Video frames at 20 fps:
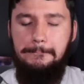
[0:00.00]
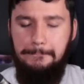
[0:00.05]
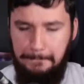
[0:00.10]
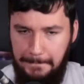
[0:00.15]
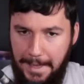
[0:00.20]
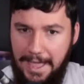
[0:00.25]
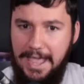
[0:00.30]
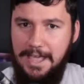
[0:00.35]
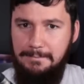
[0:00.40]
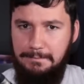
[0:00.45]

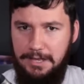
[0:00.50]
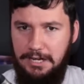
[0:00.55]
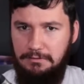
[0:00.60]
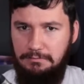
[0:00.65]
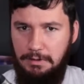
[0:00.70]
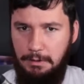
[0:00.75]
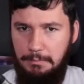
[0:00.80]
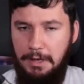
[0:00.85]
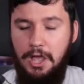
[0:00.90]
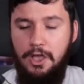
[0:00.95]
bare
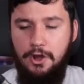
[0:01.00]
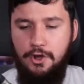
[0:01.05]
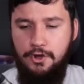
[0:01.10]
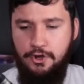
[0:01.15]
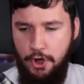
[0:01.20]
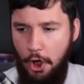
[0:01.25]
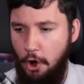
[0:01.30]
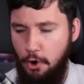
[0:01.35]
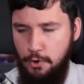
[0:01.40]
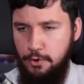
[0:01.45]
minimum,
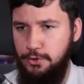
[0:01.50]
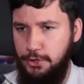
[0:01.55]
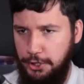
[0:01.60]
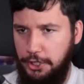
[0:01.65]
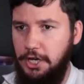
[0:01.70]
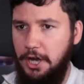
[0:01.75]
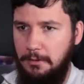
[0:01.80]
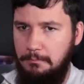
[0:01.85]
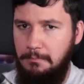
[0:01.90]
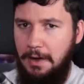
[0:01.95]
know the
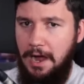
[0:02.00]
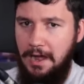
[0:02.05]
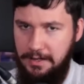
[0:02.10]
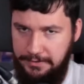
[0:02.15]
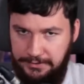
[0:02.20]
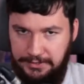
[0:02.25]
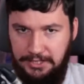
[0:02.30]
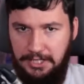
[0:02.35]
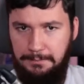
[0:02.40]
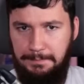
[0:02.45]

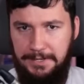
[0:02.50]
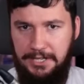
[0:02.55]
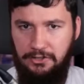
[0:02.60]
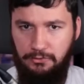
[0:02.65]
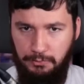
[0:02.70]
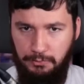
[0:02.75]
commands that are being